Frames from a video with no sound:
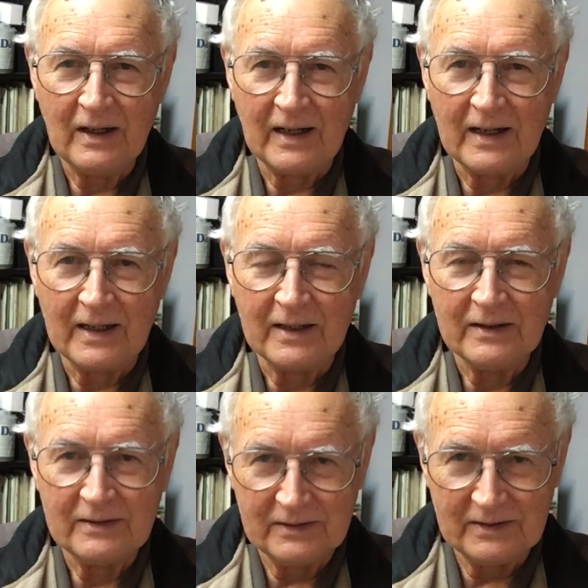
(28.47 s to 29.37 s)
are
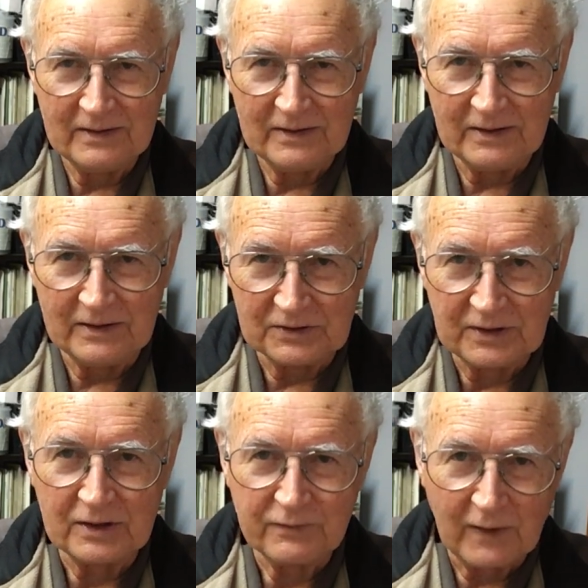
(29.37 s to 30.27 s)
in a
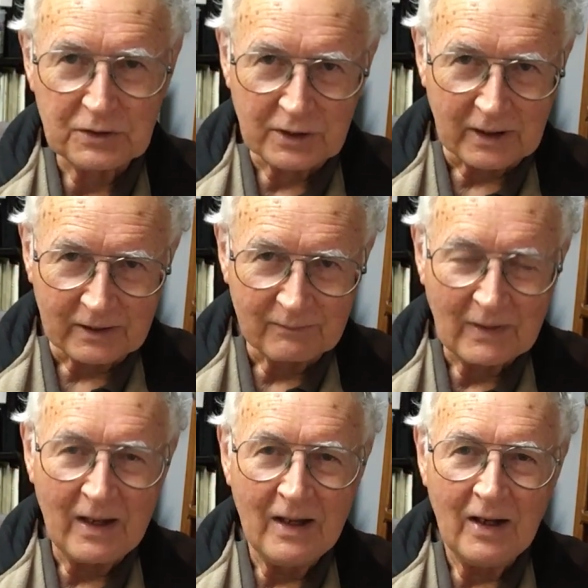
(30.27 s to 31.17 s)
sense functioning,
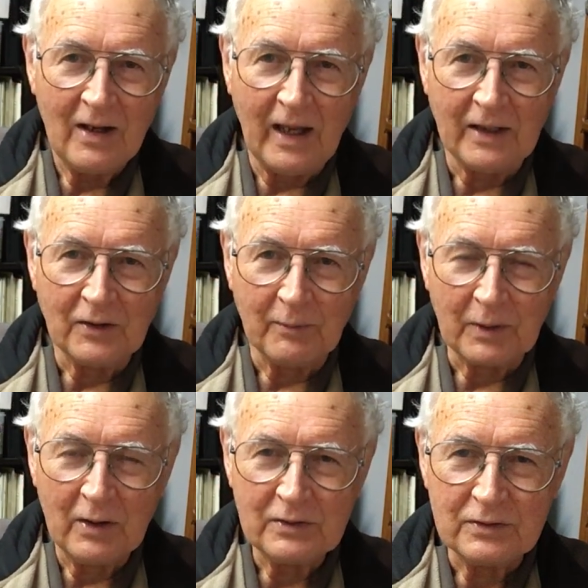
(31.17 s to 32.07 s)
and
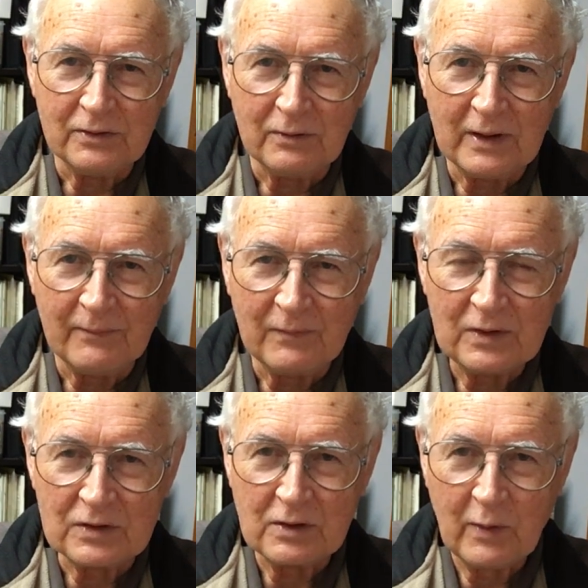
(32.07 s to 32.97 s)
I'm going to
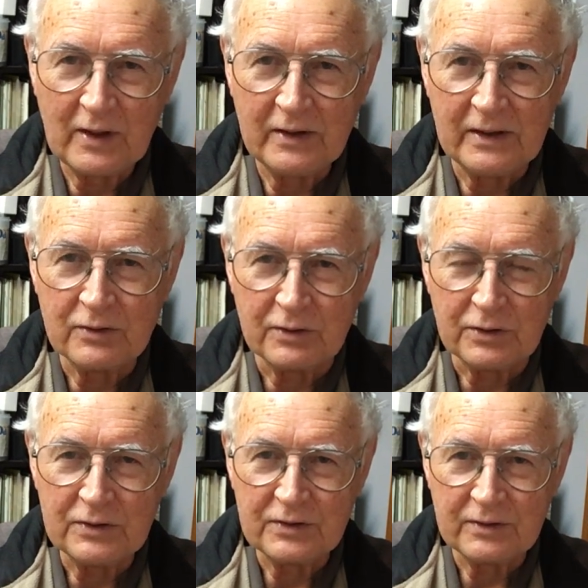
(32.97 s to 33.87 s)
just quickly
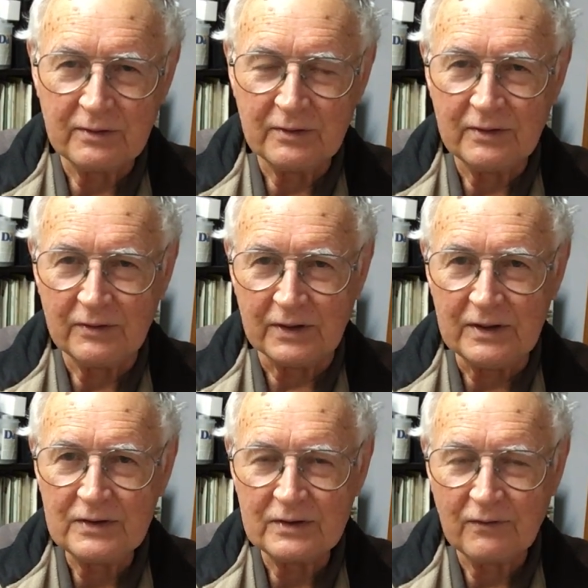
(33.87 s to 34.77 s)
introduce
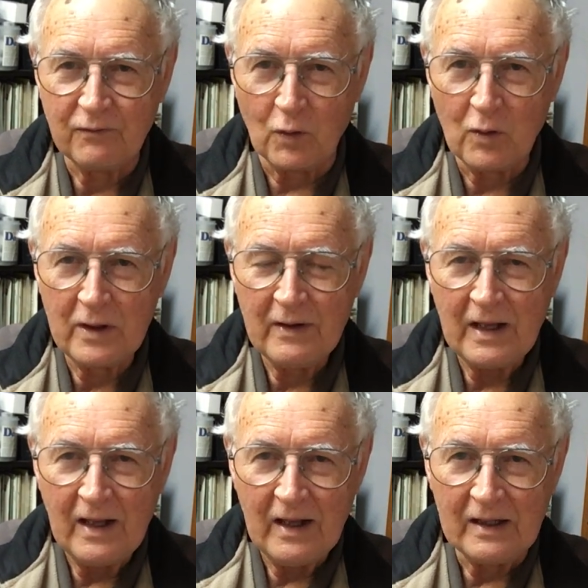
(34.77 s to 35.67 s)
these four
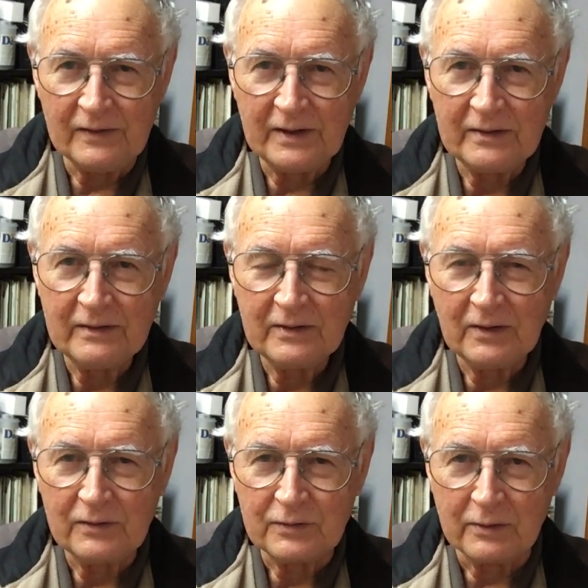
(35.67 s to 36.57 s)
and then
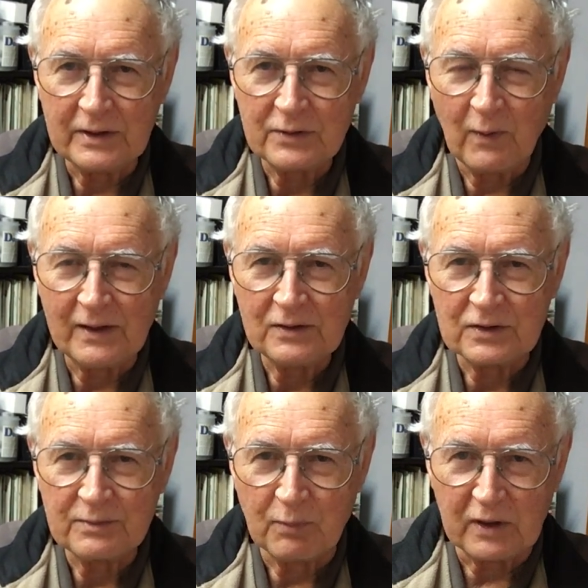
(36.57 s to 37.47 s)
go through each one
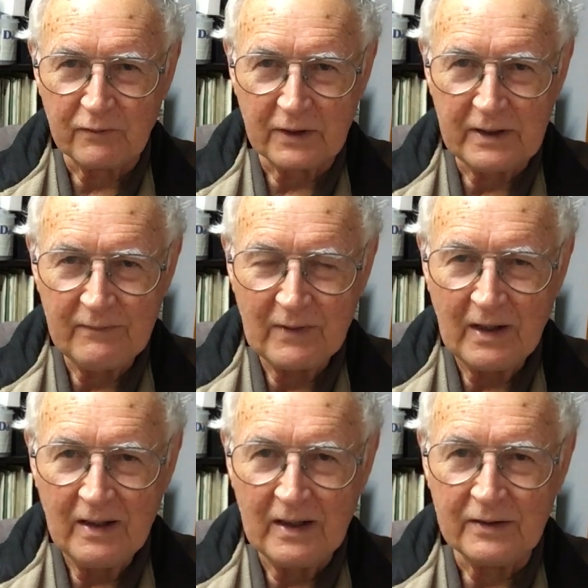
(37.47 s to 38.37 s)
just briefly
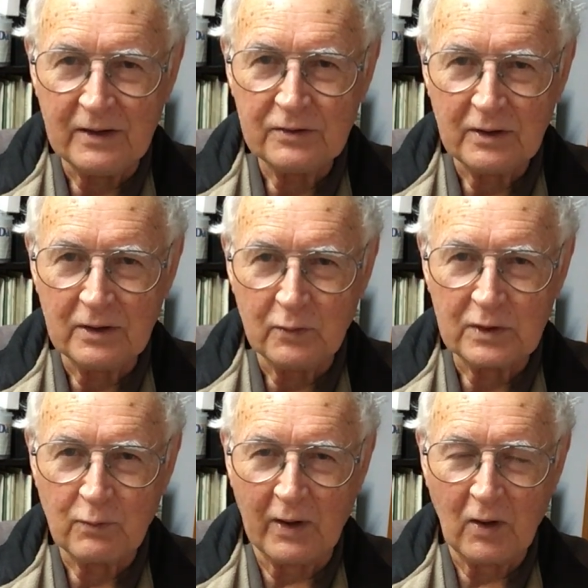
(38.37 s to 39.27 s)
and then tell you
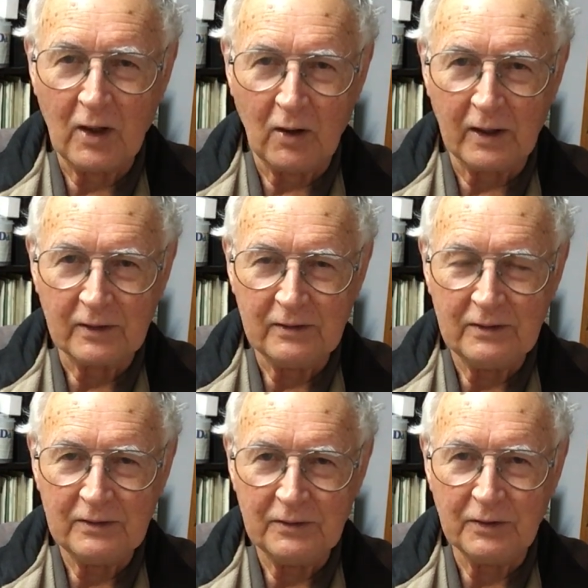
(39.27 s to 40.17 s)
which one I like
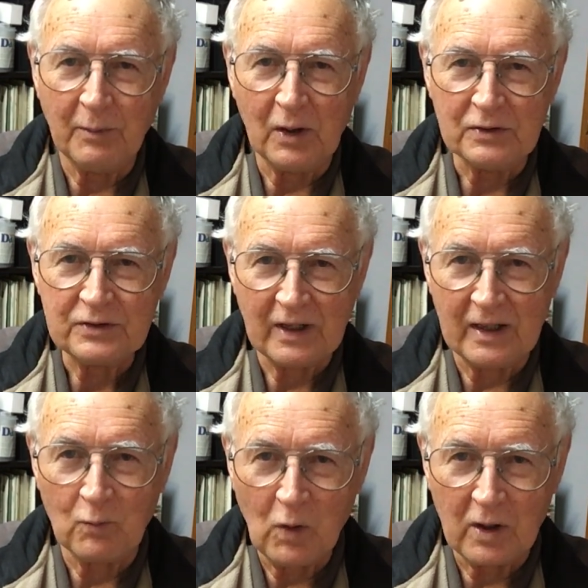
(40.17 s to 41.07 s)
the most
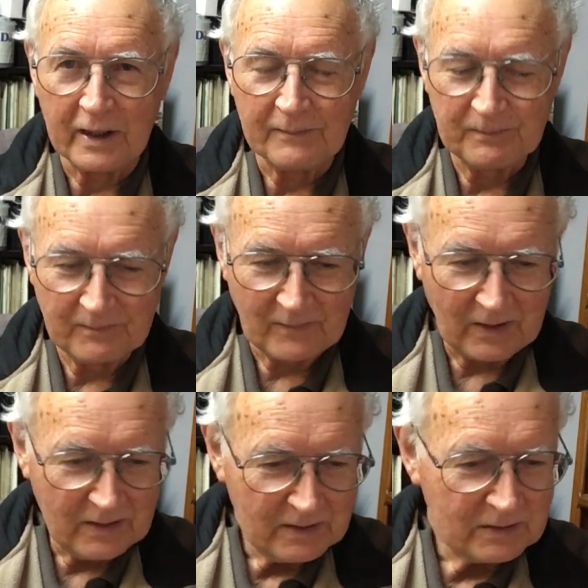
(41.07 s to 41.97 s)
and why.
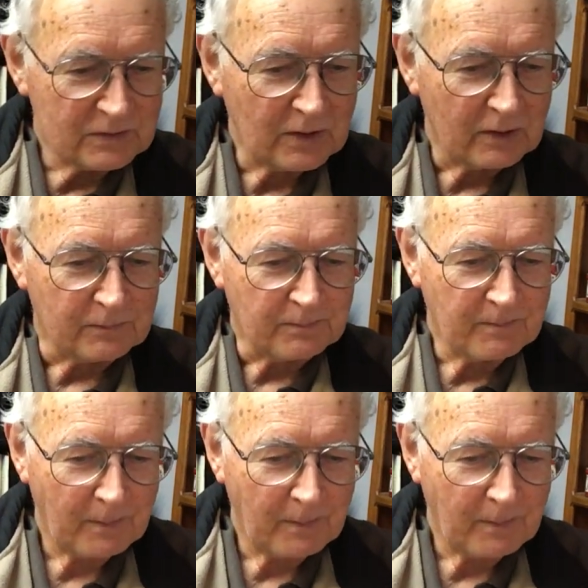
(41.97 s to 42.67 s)
So